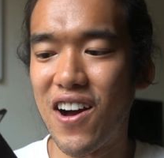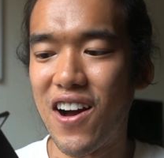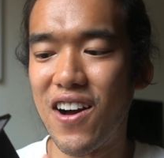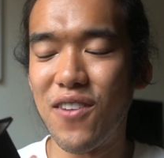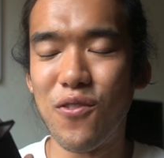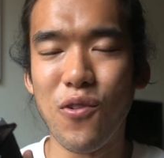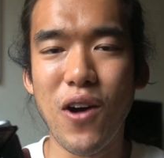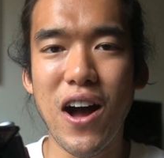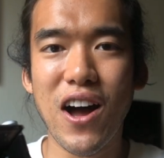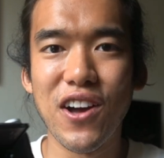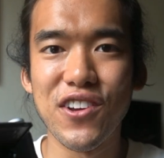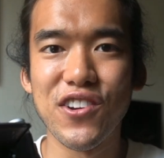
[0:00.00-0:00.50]

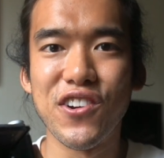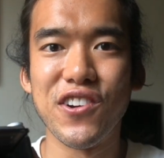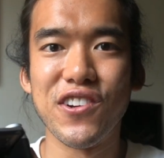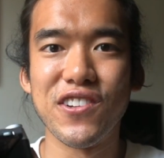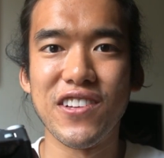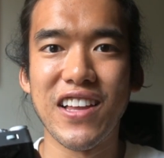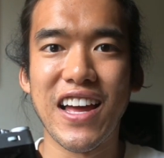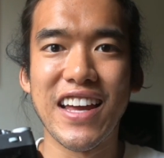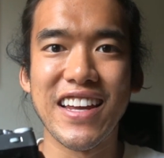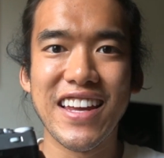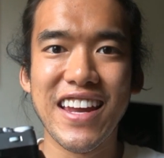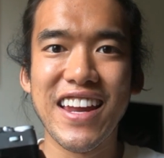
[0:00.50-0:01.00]
while you're
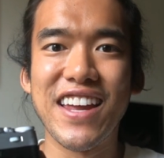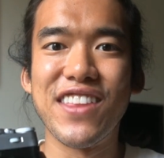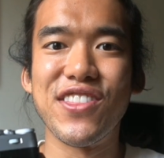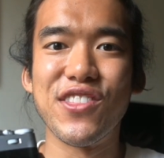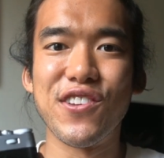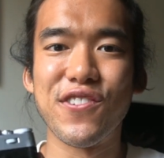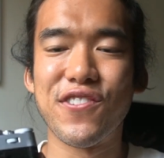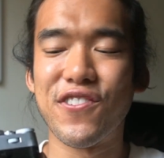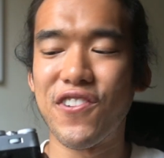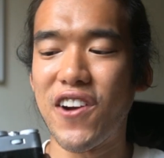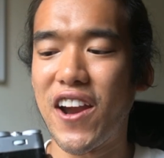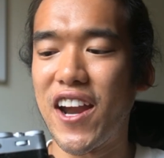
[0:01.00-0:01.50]
like in
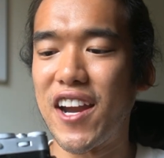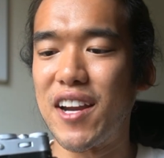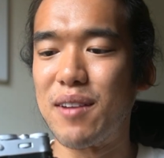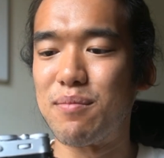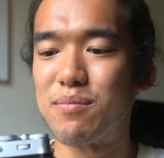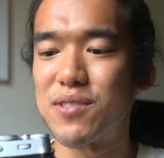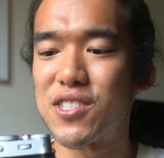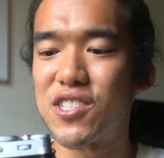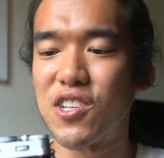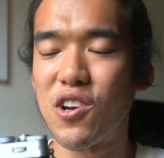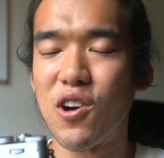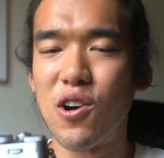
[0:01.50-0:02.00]
the
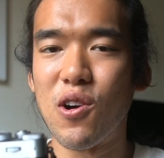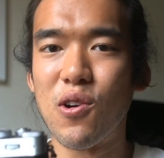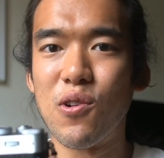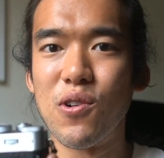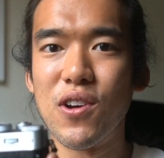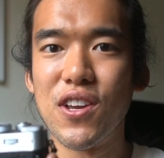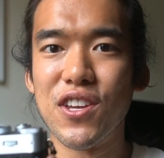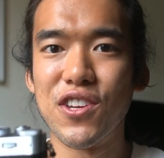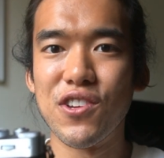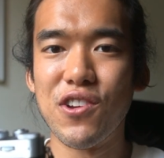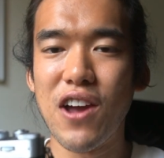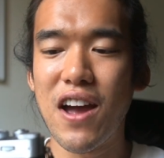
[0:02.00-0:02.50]
frame,
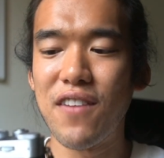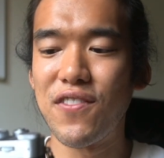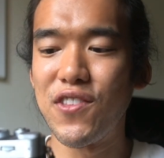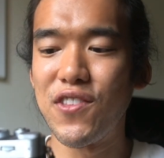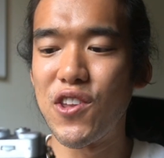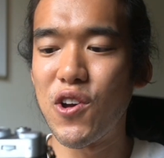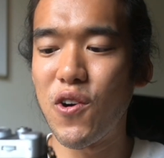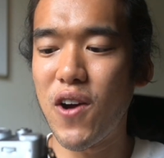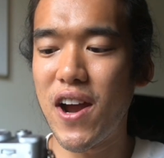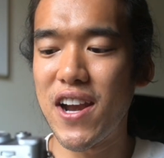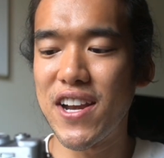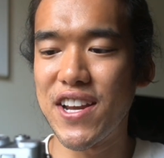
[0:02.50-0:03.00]
so you have
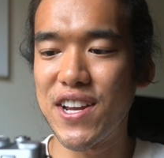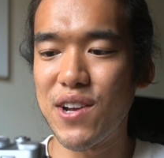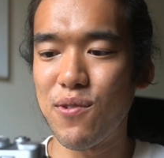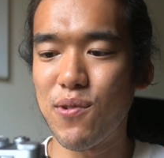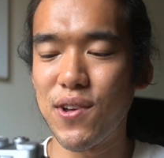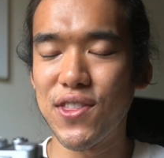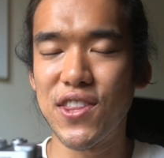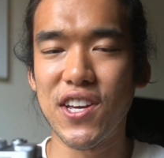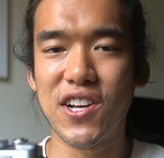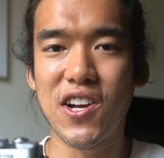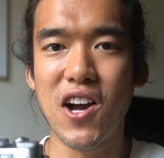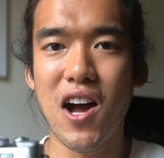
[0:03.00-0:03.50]
no idea
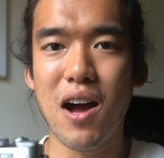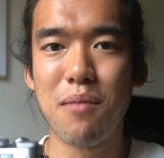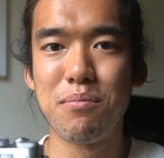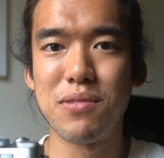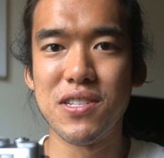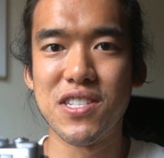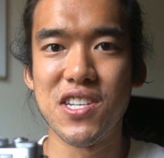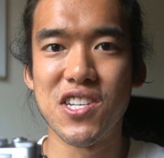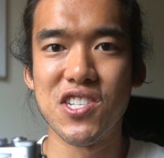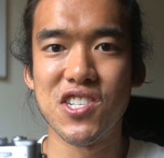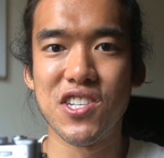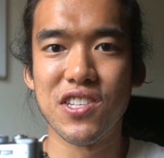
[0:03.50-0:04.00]
what the
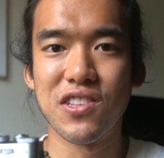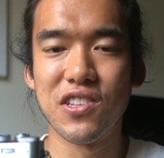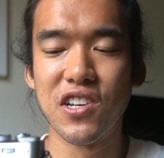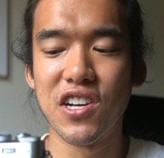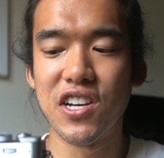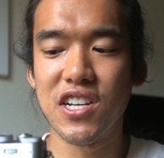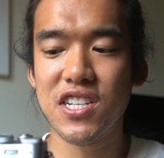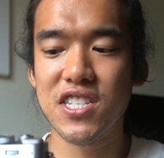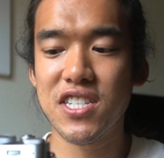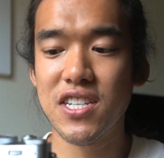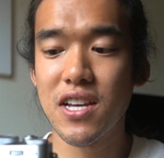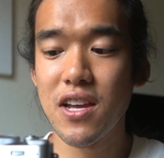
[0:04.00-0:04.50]
composition
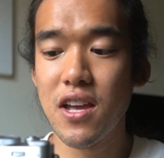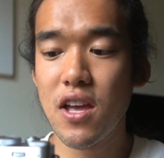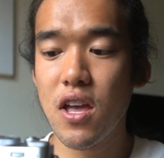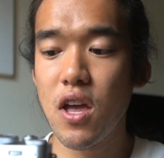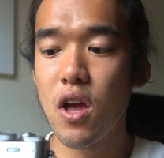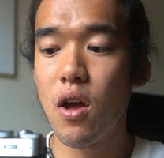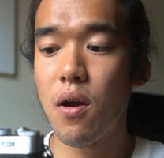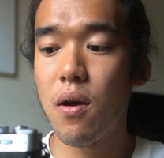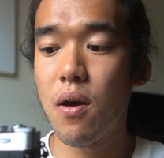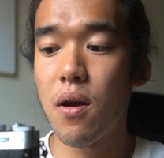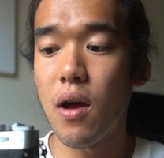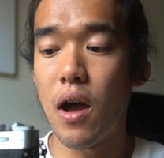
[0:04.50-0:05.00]
looks.
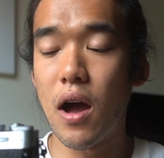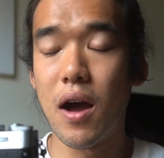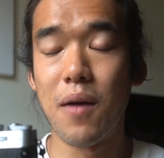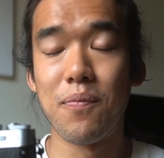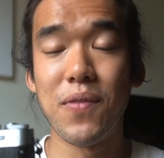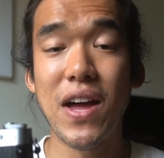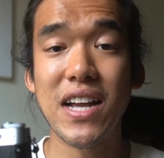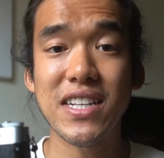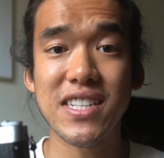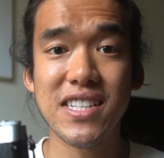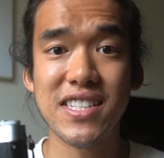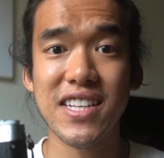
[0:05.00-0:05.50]

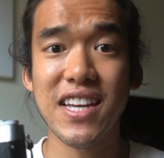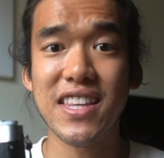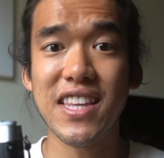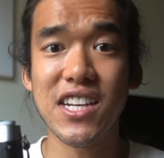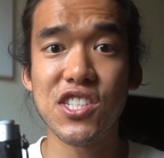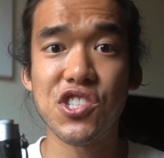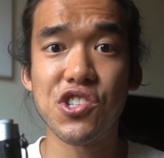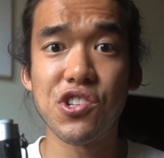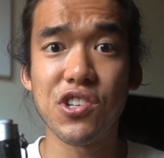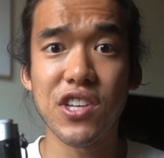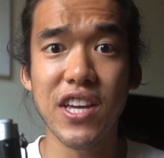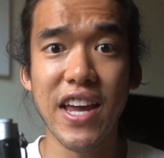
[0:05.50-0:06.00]
Not to say
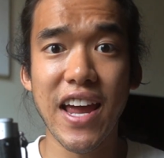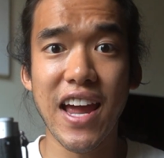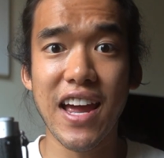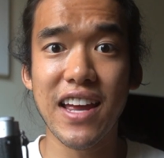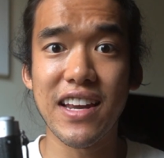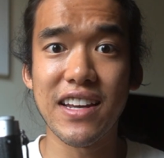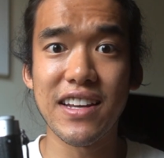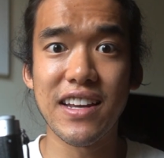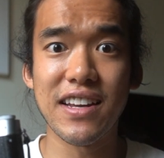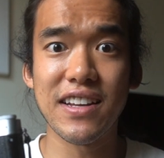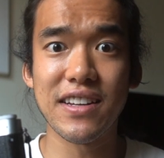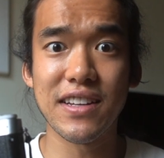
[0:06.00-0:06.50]
that you
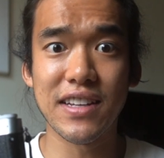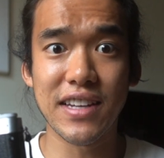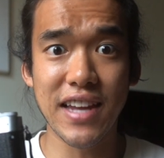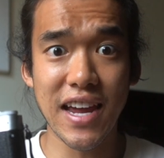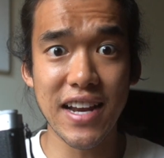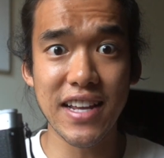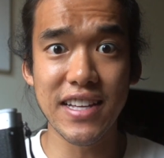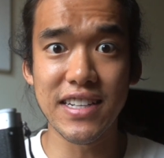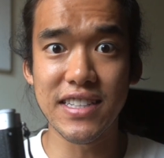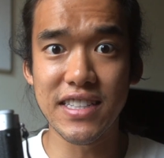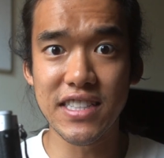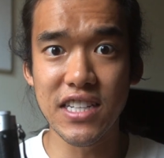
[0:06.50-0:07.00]
can't
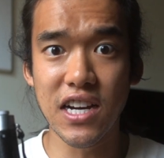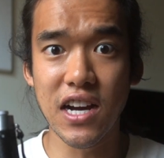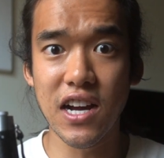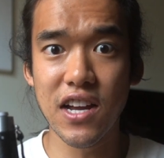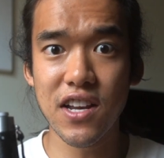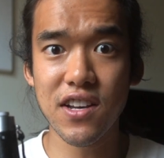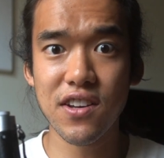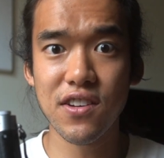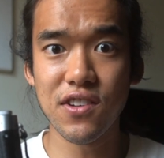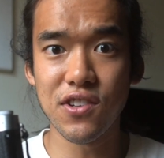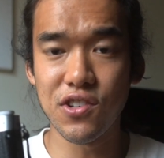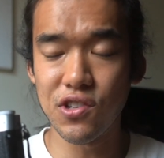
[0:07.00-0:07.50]
get it
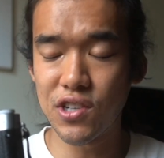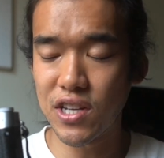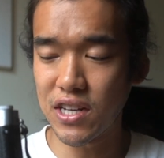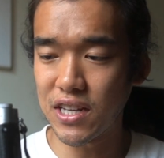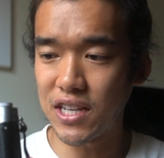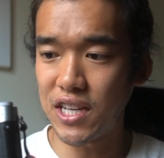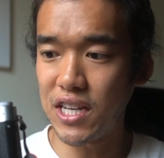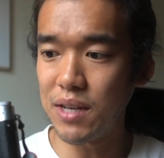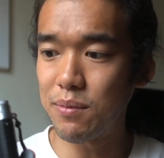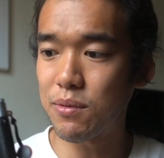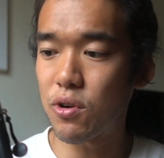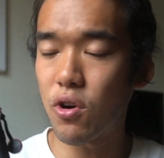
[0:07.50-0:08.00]
done. You can
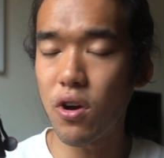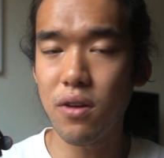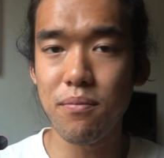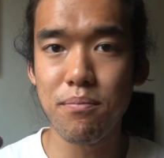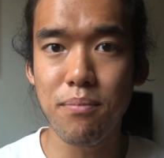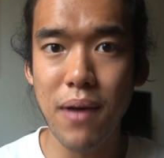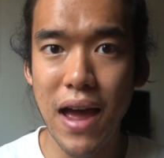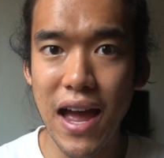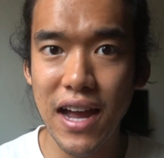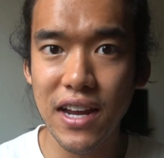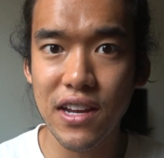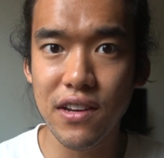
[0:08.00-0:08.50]
keep going
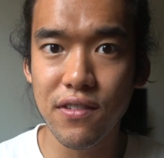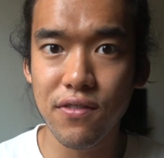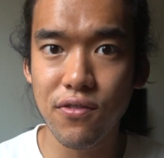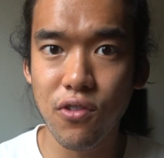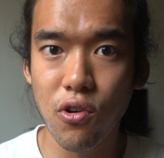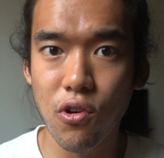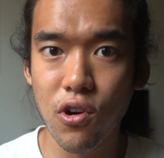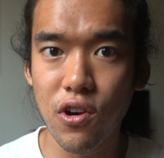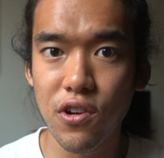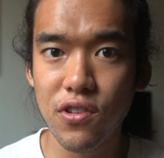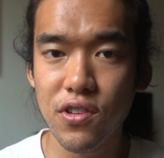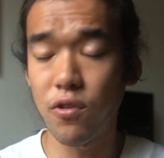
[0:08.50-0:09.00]
back and
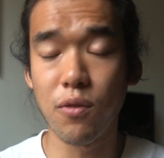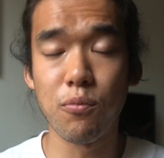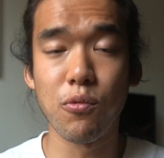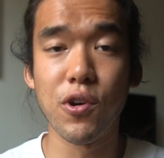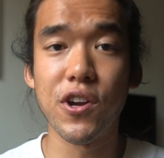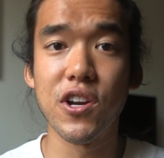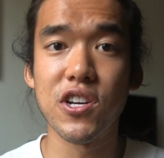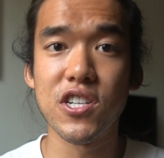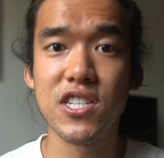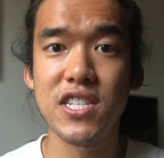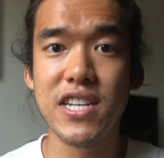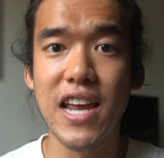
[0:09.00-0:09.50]
forth from
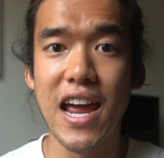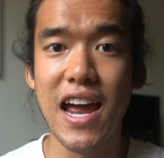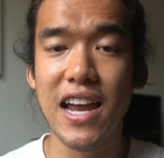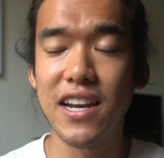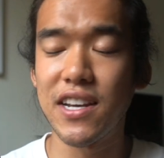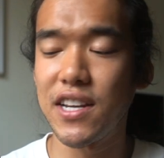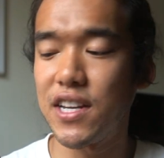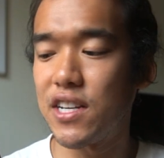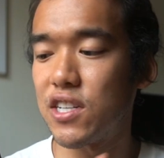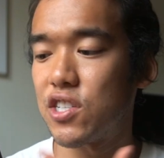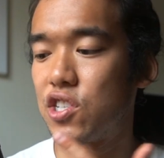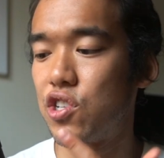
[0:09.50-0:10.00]
where you're
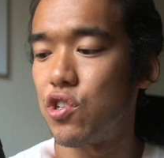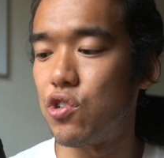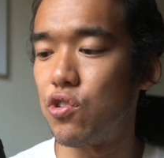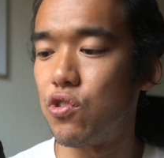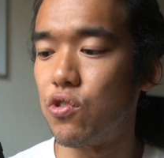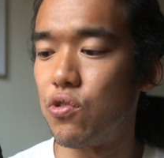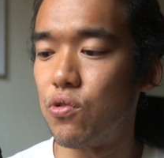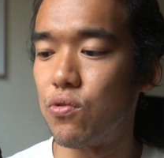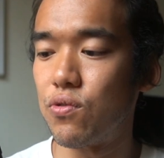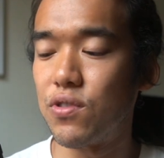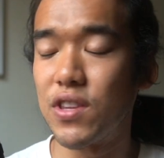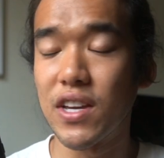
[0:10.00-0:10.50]
standing
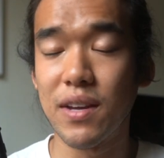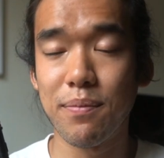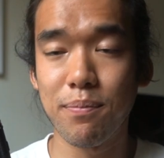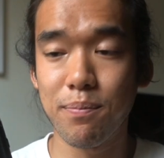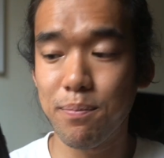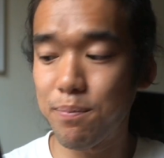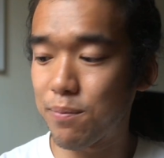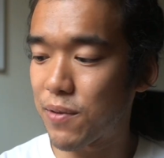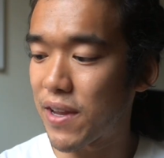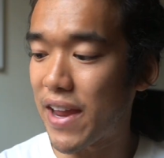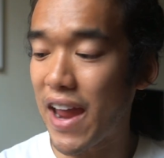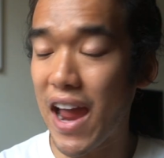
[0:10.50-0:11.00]
to the
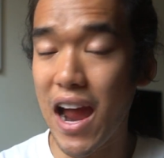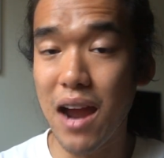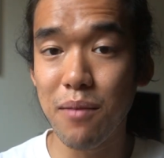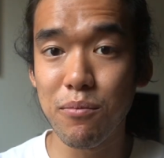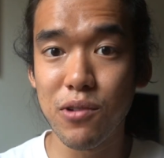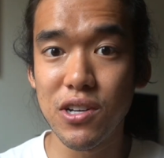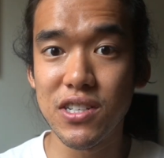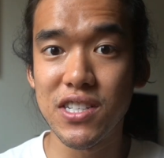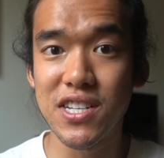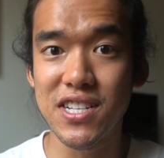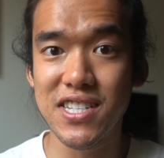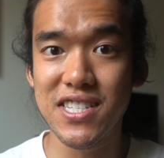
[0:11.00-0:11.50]

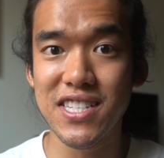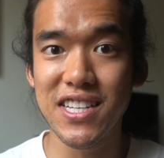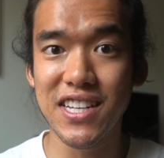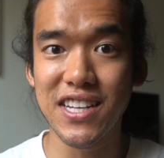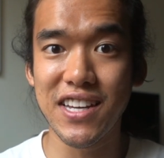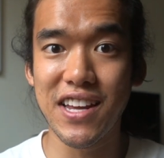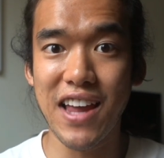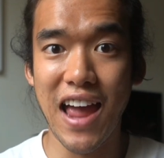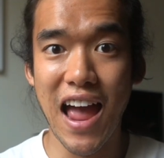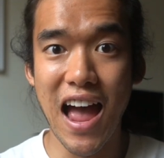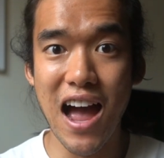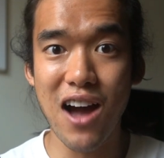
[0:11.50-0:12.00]
camera to
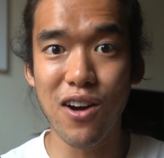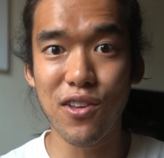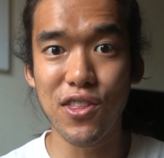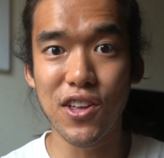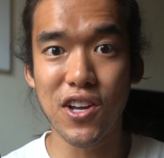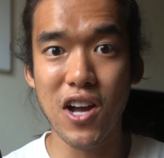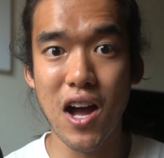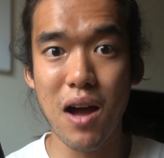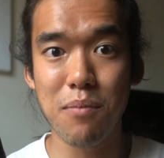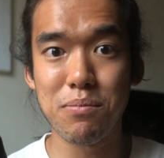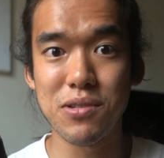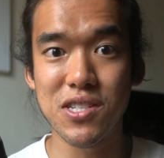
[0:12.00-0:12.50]
see how the
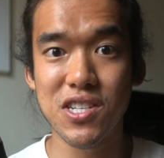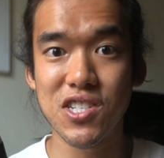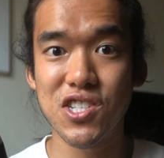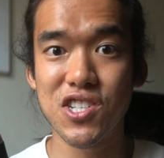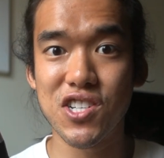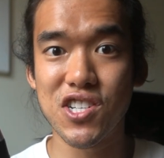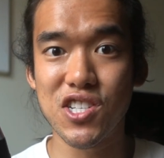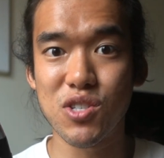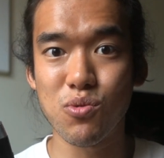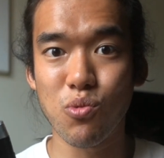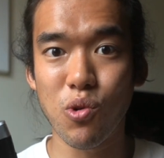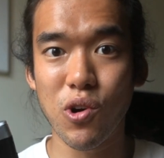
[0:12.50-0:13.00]

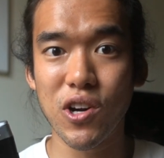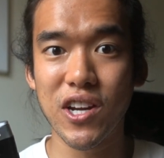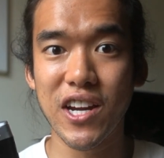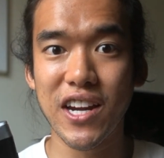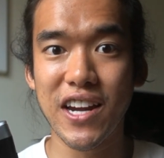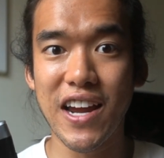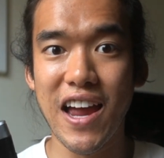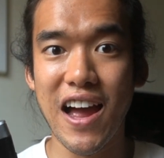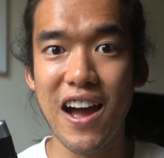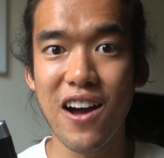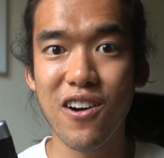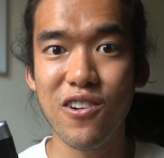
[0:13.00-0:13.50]
composition is
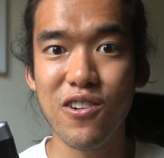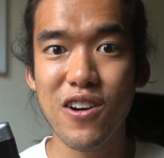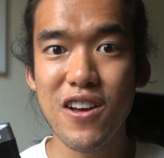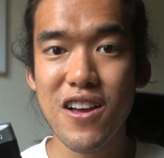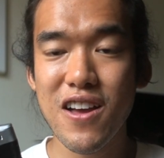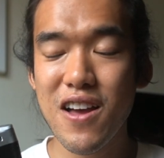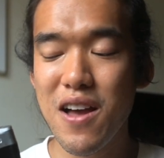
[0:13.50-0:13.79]
working out,